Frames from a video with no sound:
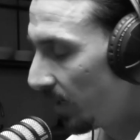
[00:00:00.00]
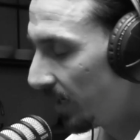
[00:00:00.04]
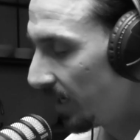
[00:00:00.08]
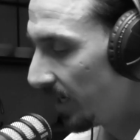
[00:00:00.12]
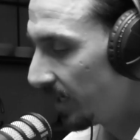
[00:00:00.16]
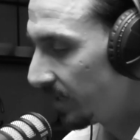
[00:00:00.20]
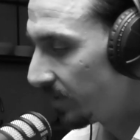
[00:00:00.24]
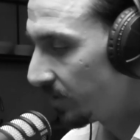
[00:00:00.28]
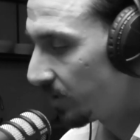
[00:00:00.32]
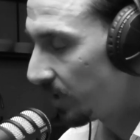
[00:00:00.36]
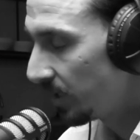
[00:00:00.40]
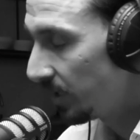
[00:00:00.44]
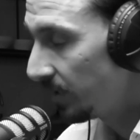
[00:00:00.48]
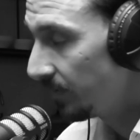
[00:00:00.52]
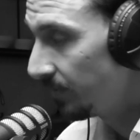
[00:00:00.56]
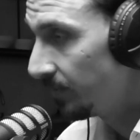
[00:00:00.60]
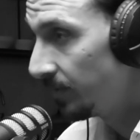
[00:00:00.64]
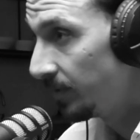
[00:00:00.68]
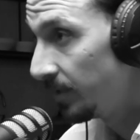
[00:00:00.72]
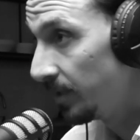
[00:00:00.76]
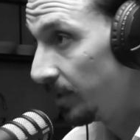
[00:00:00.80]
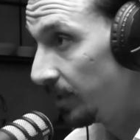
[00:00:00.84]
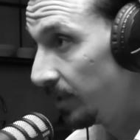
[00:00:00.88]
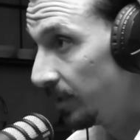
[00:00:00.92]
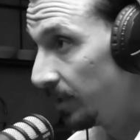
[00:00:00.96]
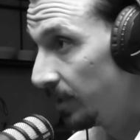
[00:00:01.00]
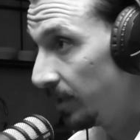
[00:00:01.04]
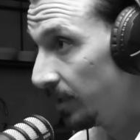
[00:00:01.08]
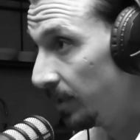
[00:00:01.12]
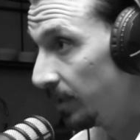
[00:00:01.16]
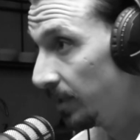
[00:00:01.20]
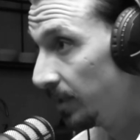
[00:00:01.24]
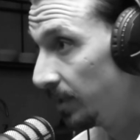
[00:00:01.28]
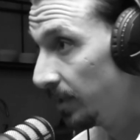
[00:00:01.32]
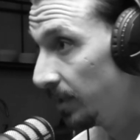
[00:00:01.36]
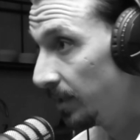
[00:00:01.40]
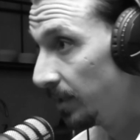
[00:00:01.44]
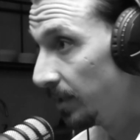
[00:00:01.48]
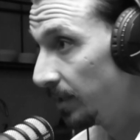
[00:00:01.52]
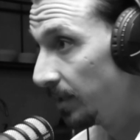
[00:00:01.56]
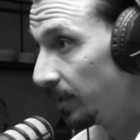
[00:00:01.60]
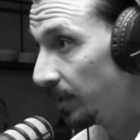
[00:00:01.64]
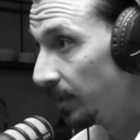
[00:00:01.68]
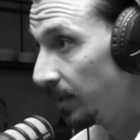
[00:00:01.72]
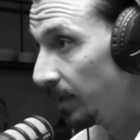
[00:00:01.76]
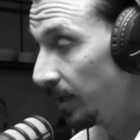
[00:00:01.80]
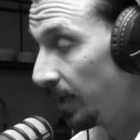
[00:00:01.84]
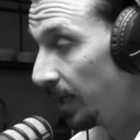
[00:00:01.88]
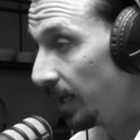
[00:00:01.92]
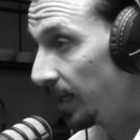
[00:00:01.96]
what I achieved
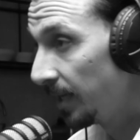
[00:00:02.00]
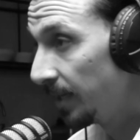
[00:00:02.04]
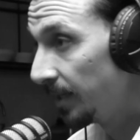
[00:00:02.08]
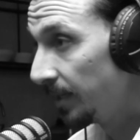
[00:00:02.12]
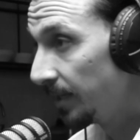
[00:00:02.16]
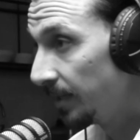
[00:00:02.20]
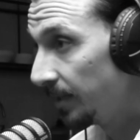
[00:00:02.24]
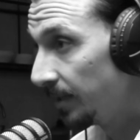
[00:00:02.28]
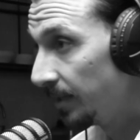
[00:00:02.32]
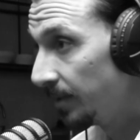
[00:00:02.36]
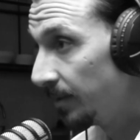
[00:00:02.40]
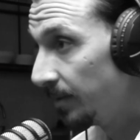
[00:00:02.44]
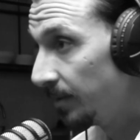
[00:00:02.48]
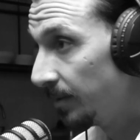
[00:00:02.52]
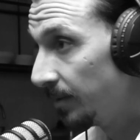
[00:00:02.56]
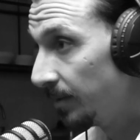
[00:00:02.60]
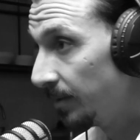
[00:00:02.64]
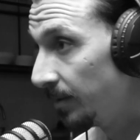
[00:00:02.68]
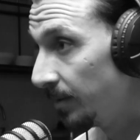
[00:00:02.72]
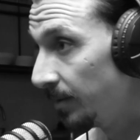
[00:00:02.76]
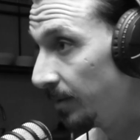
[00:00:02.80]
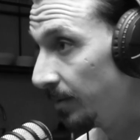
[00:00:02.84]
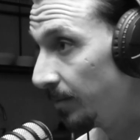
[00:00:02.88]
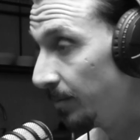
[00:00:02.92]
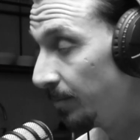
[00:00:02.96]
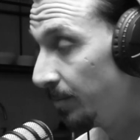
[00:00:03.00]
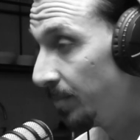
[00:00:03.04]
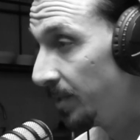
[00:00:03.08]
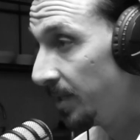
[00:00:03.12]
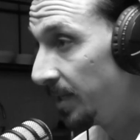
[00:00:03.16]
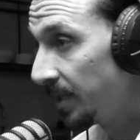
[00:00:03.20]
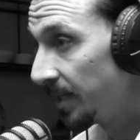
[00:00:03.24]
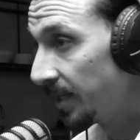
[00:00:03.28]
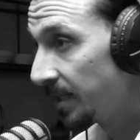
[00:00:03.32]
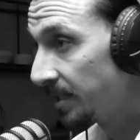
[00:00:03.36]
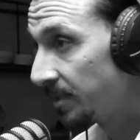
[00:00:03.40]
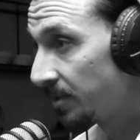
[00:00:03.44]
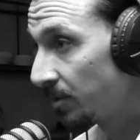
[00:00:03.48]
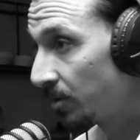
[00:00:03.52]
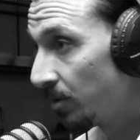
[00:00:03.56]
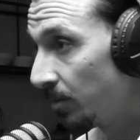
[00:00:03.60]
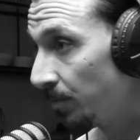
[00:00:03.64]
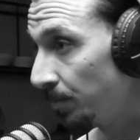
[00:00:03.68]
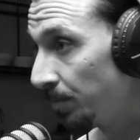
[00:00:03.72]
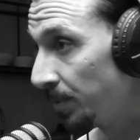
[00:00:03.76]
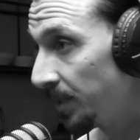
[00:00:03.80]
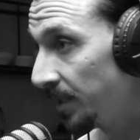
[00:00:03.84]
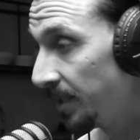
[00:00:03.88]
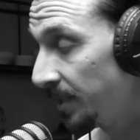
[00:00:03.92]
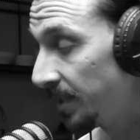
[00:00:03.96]
and being as
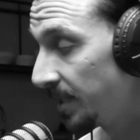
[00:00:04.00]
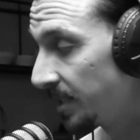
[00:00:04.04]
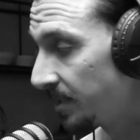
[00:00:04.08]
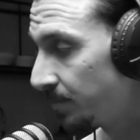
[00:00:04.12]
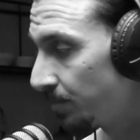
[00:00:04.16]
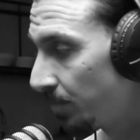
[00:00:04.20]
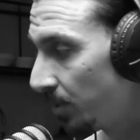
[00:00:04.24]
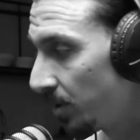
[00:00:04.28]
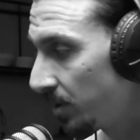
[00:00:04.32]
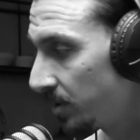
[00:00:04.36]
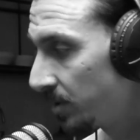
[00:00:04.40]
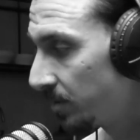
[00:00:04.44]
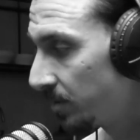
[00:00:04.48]
complete as